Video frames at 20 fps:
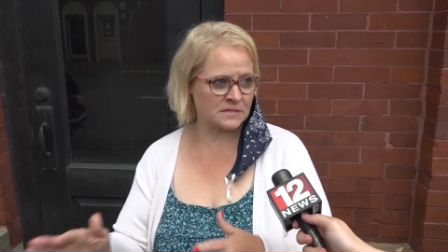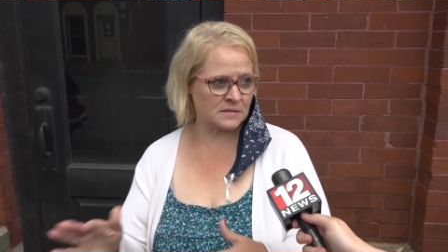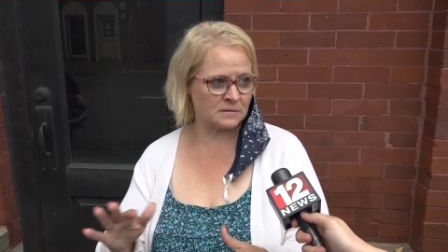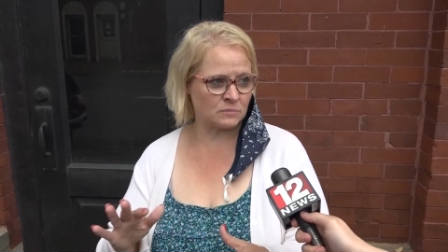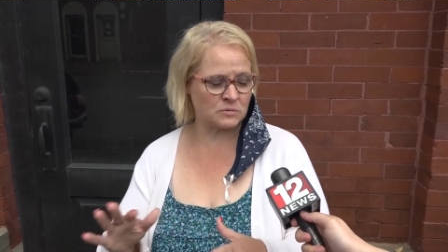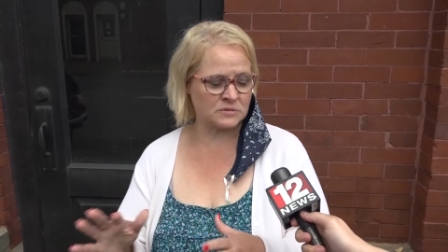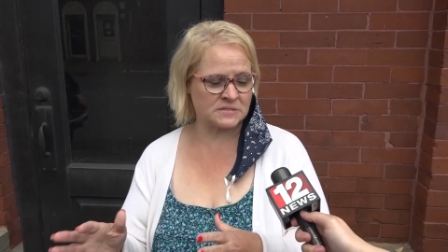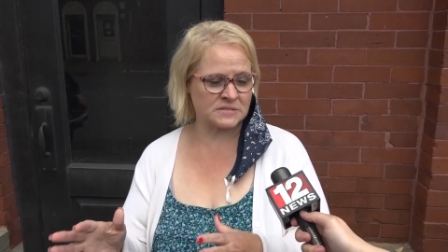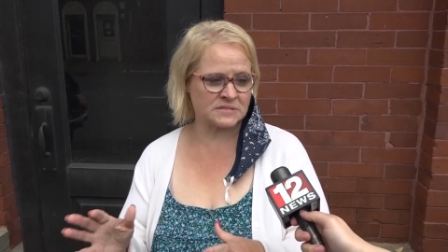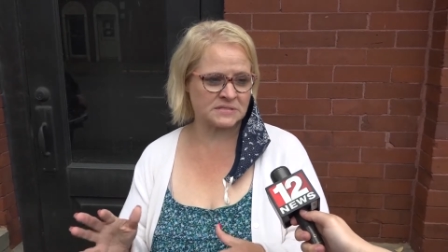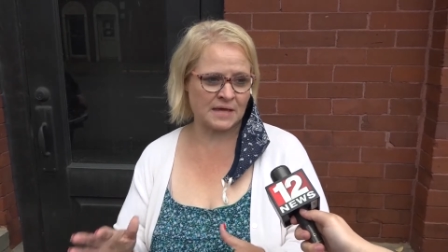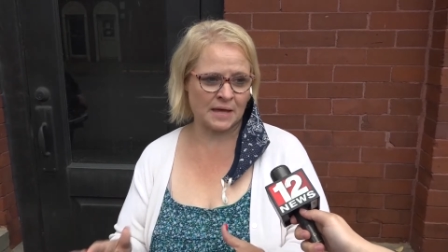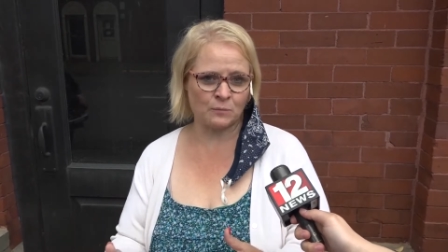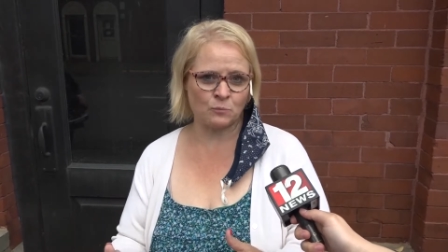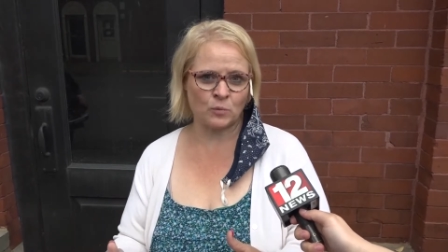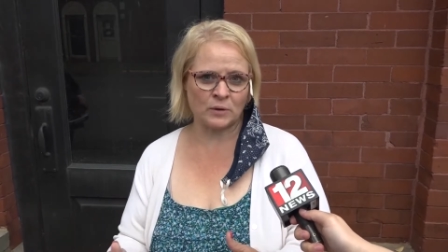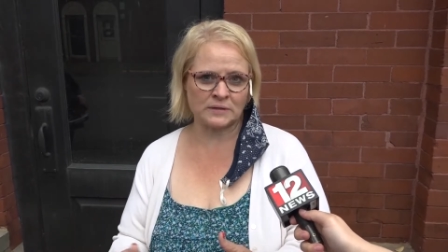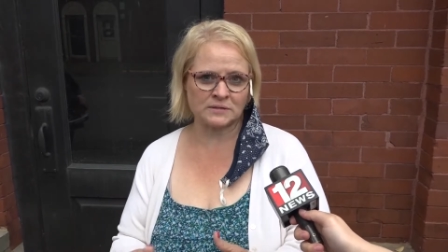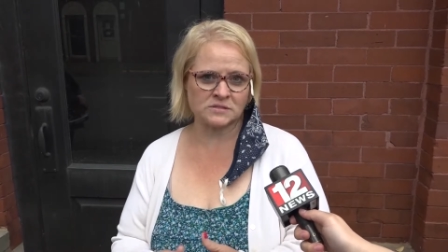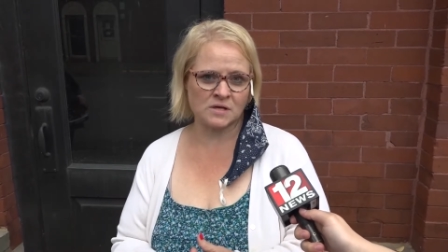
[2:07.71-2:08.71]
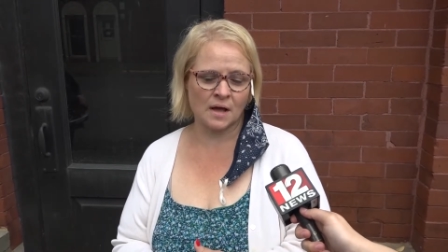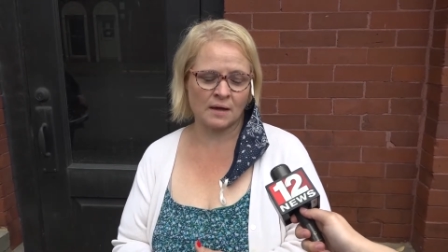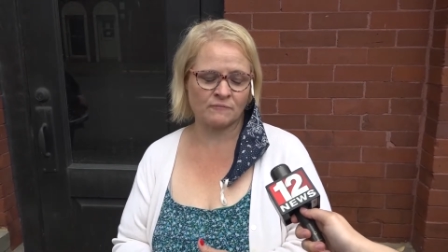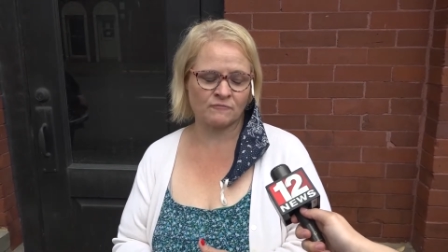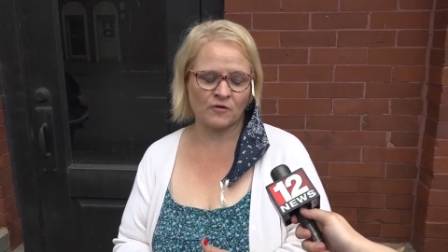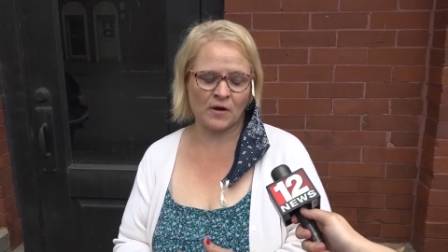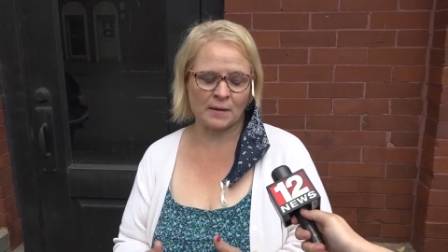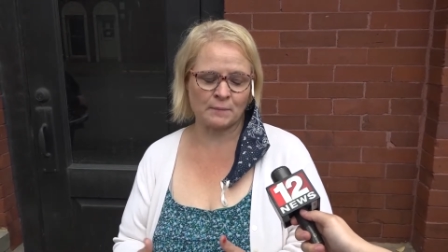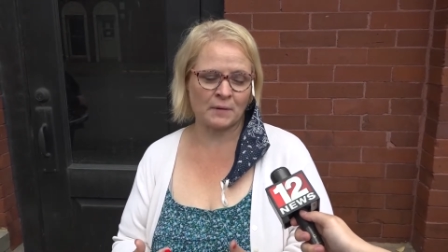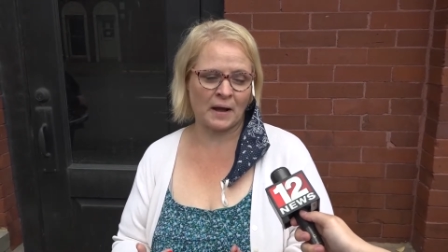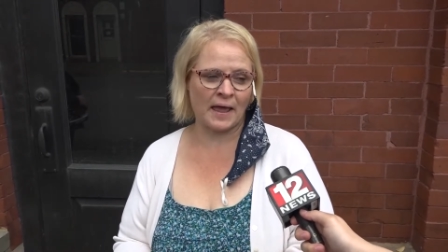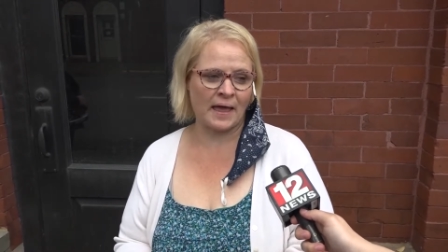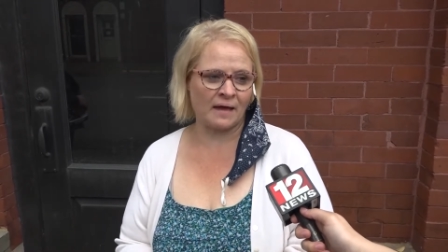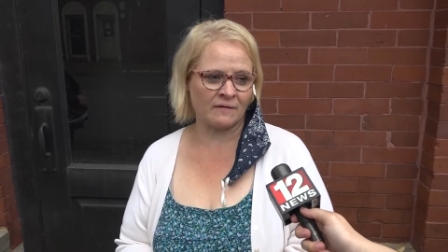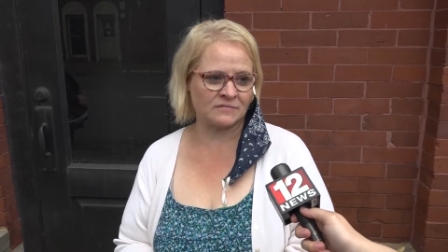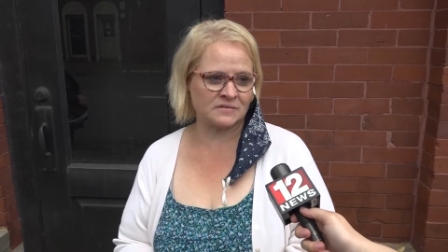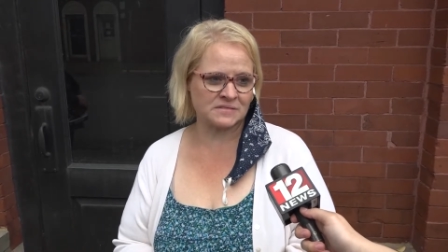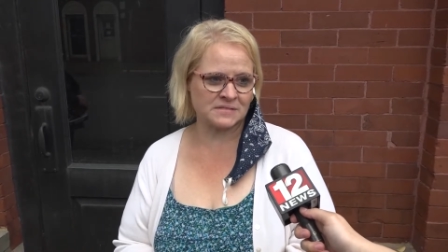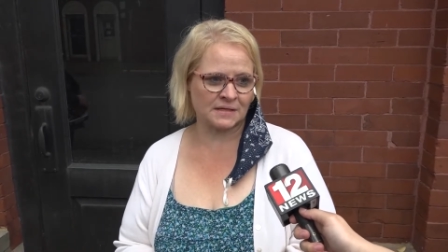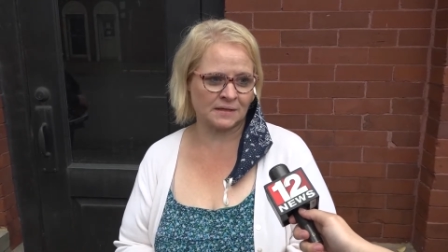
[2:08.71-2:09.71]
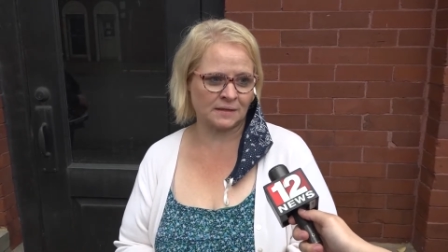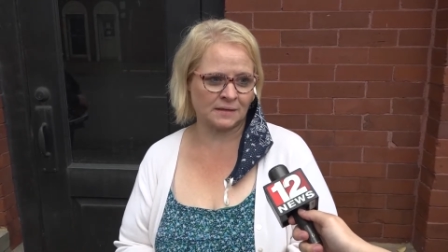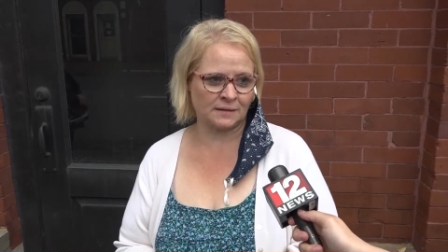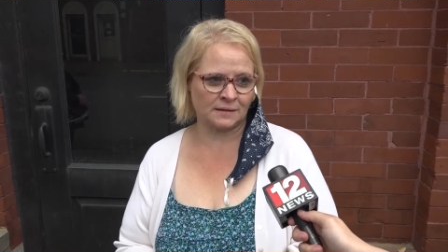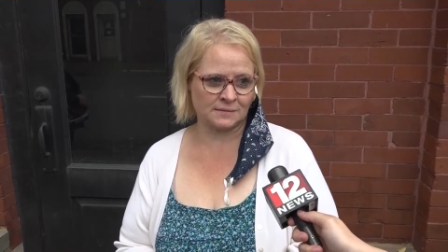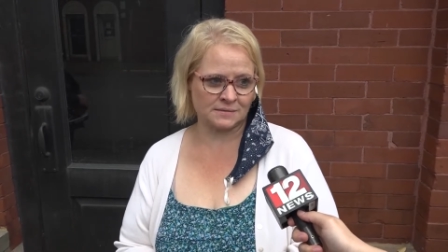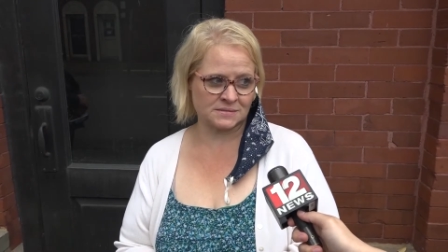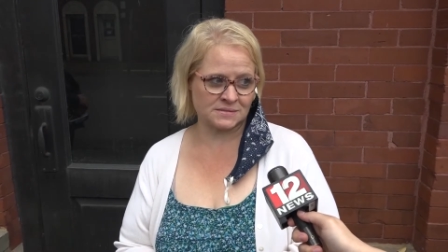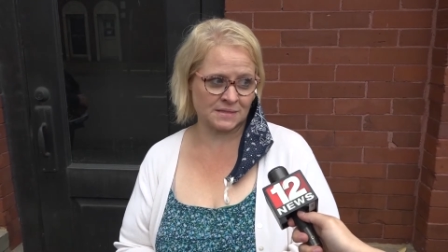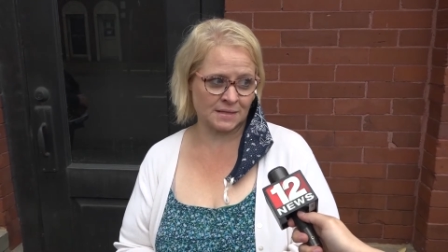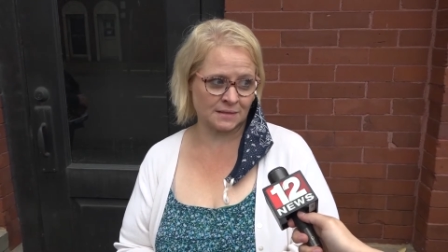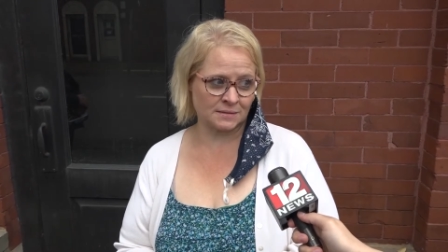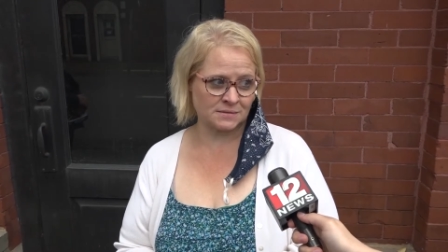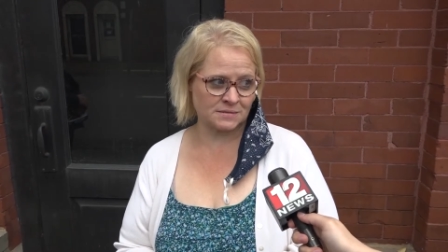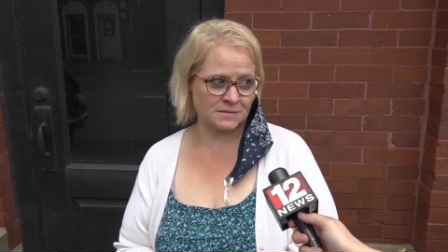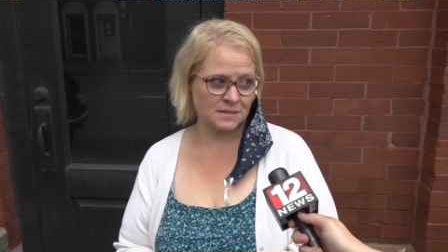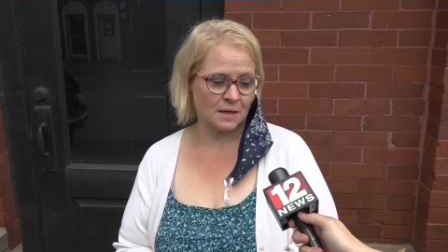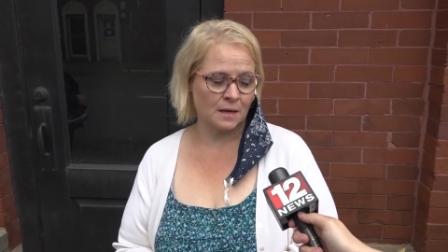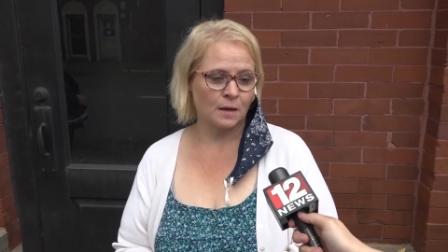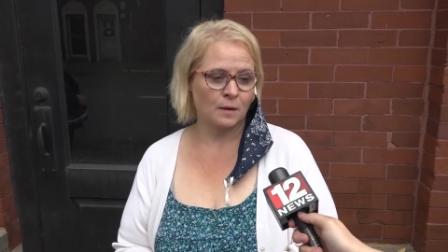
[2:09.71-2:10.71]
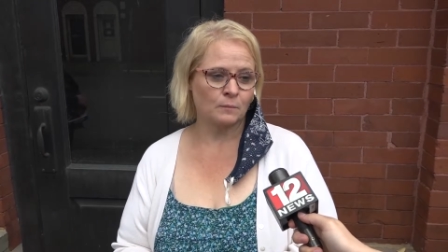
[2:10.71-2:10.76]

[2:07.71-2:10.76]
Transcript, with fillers: It was the same week time frame and I haven't seen it since.